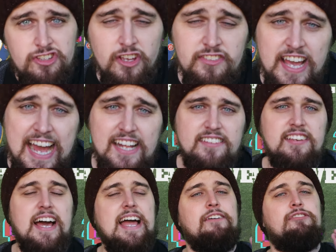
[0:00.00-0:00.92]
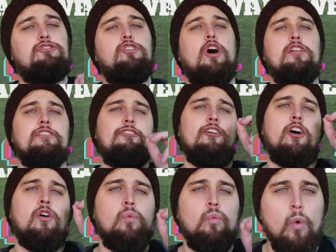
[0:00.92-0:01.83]
just on that, I have gone for
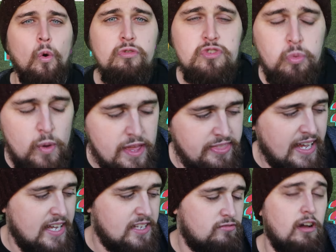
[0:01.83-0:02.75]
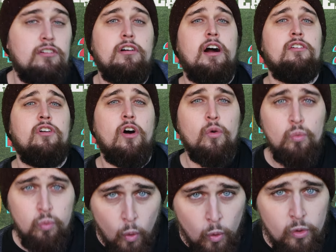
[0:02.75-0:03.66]
a Wolves win. That is why I've
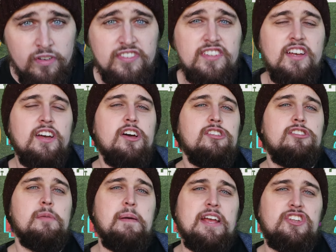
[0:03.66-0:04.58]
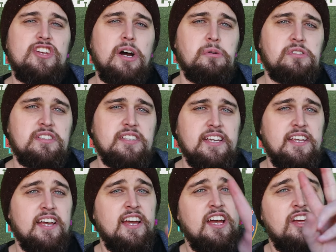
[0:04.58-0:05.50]
got Wolves to beat
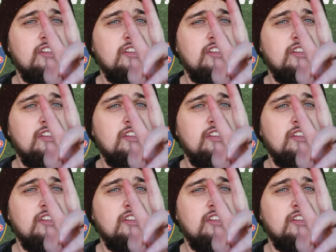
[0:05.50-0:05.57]
Chelsea